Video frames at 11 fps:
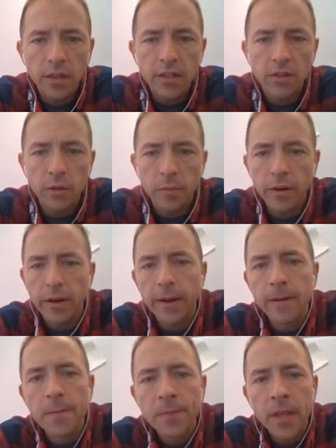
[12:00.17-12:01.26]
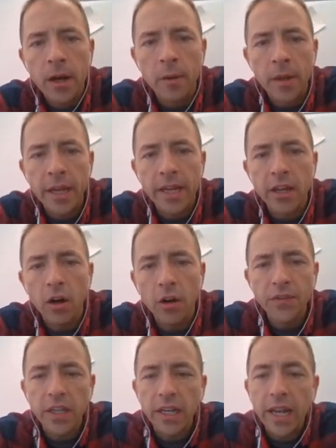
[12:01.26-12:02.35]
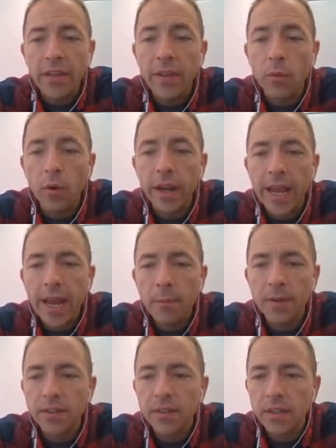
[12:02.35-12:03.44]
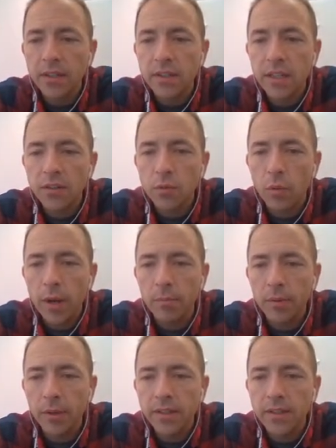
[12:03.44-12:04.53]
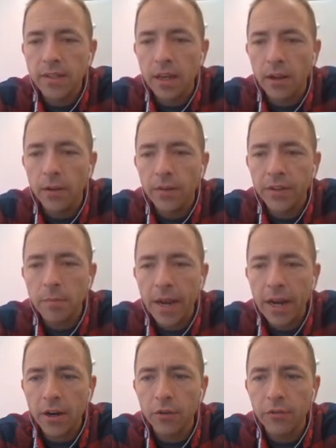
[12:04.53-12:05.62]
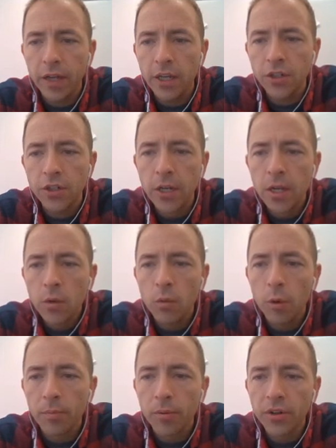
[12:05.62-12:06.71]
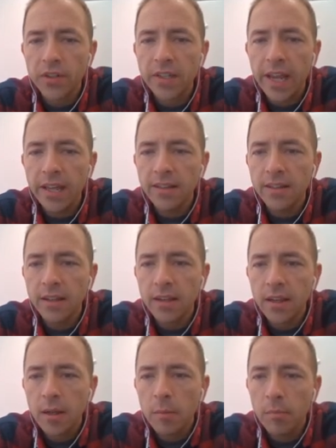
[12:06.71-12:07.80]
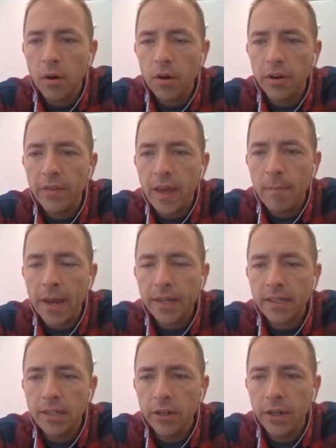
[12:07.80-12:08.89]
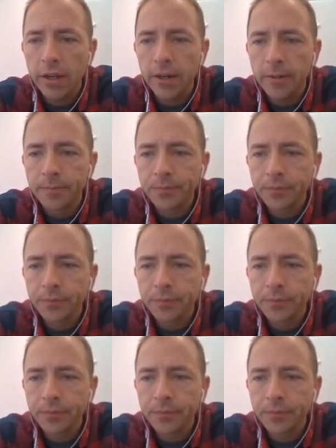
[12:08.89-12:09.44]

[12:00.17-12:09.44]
that's a little better eye. Engulfs it, and then what happens is this white blood cell, this macrophage, will present part of that bacteria